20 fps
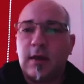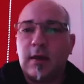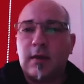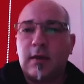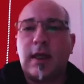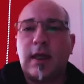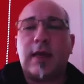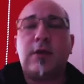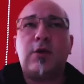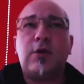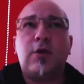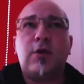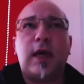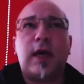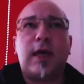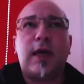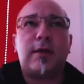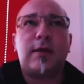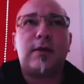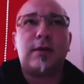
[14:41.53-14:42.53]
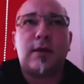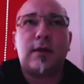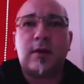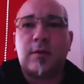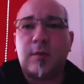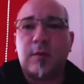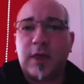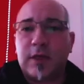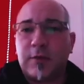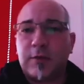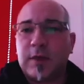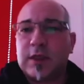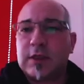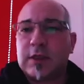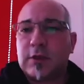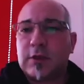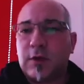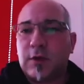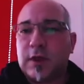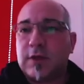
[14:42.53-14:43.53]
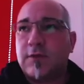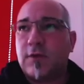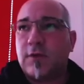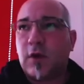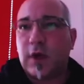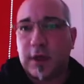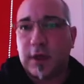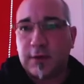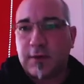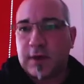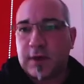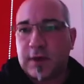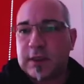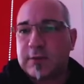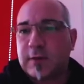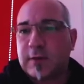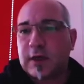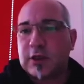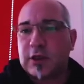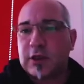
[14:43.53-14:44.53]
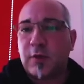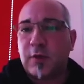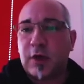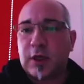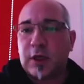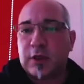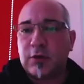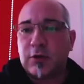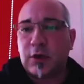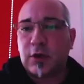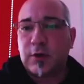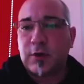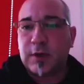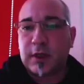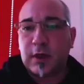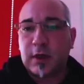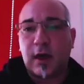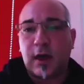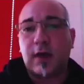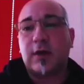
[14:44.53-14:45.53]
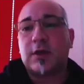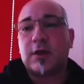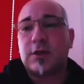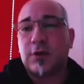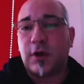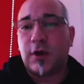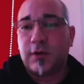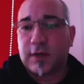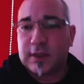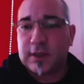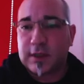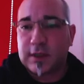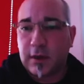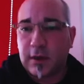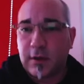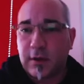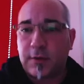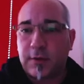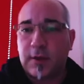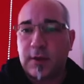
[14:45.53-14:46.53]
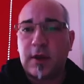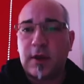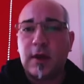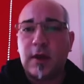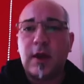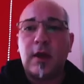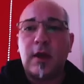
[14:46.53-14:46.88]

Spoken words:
Then you add metrics to it for infrastructure monitoring. Are your servers healthy?